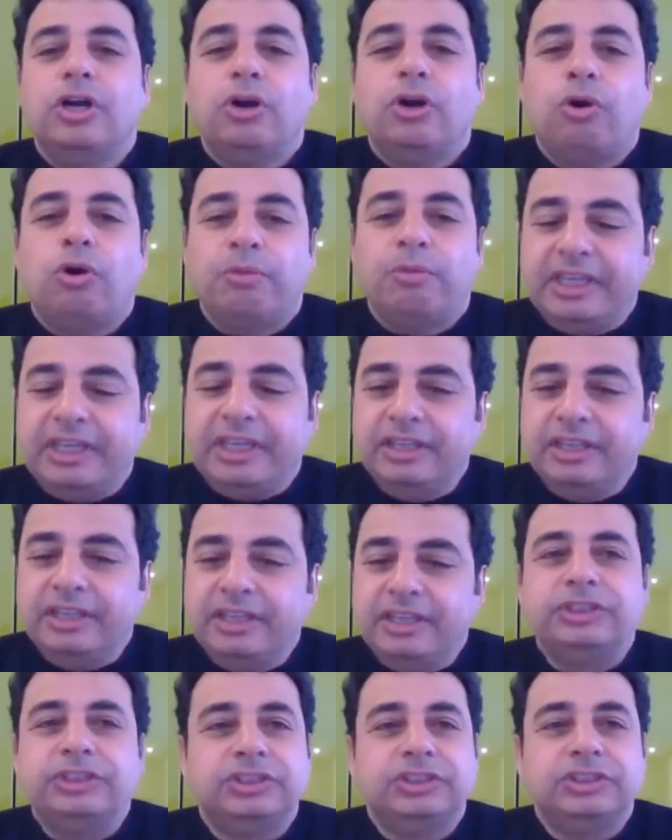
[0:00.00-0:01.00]
or making
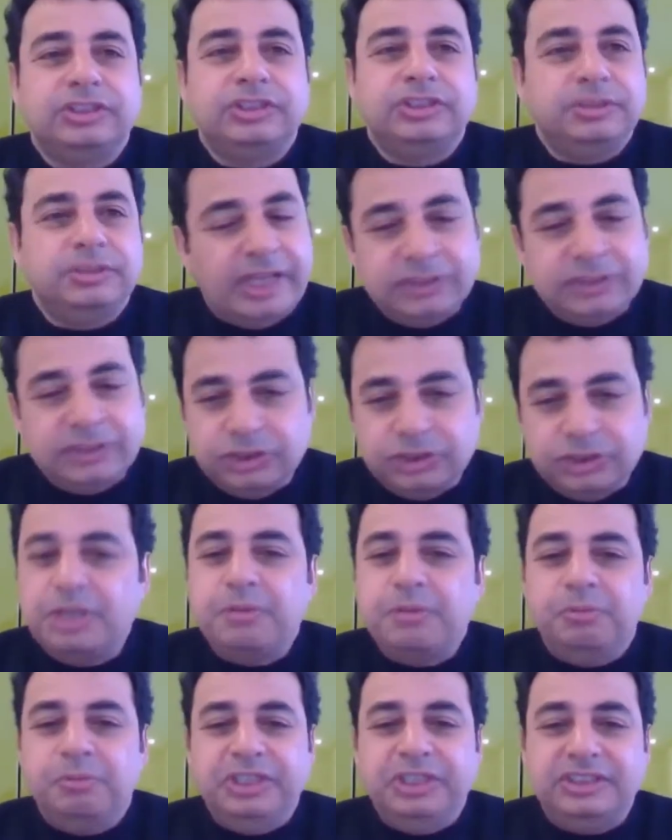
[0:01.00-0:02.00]
interventions in French,
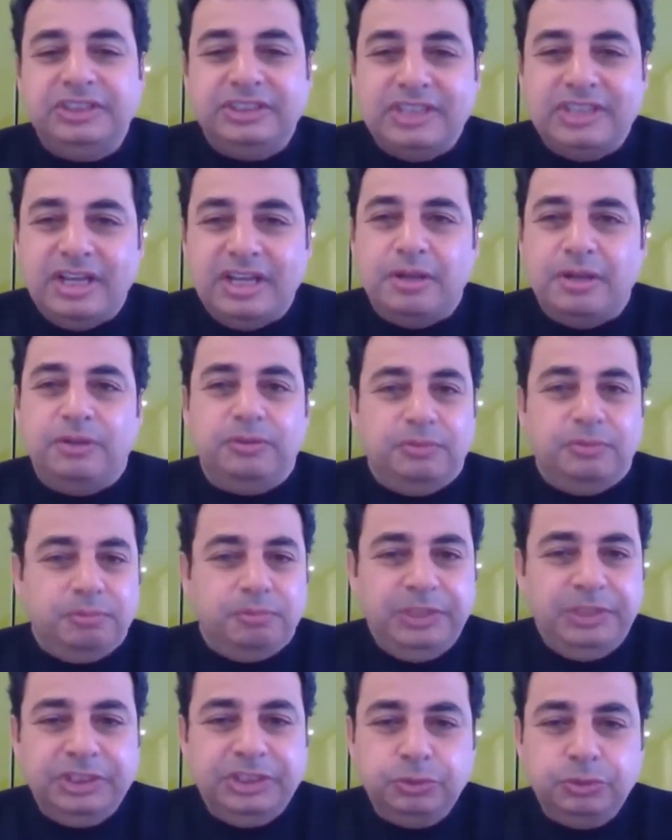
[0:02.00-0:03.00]
please, uh,
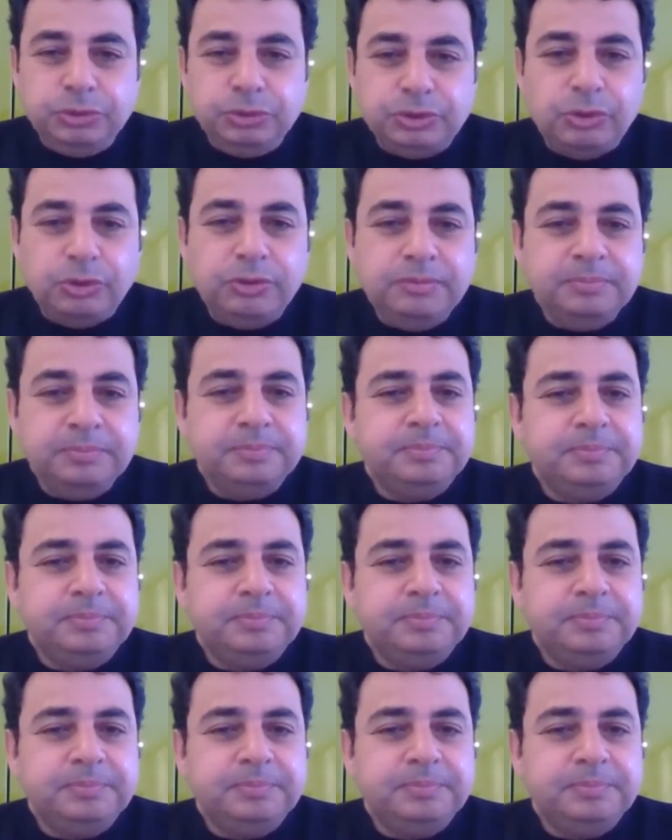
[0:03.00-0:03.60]
please do so.